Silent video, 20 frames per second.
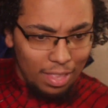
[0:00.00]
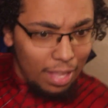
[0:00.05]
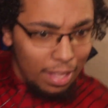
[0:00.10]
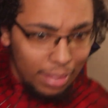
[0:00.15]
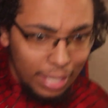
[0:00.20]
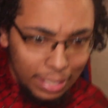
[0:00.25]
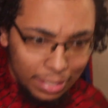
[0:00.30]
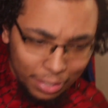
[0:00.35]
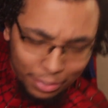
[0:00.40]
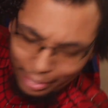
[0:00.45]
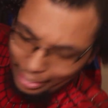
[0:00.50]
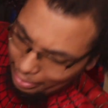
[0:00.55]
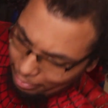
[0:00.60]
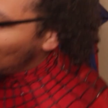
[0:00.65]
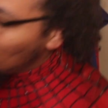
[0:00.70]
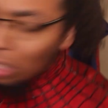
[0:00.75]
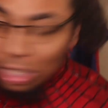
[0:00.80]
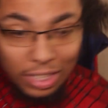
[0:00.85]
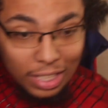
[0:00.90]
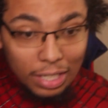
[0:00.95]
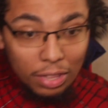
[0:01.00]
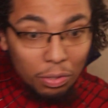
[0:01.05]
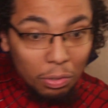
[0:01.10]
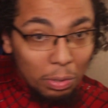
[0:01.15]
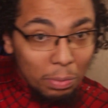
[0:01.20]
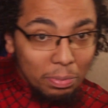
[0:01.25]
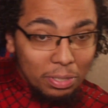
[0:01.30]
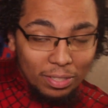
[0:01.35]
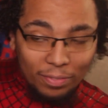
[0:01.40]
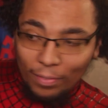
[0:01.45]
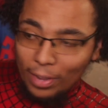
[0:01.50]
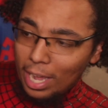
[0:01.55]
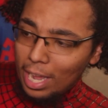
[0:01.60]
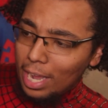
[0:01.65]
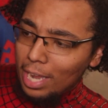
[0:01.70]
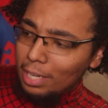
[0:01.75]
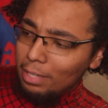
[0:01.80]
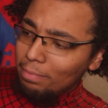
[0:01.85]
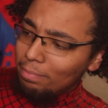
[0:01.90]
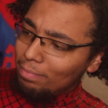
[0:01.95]
these are great. You can see through them just
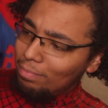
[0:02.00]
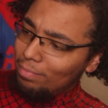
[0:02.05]
fine,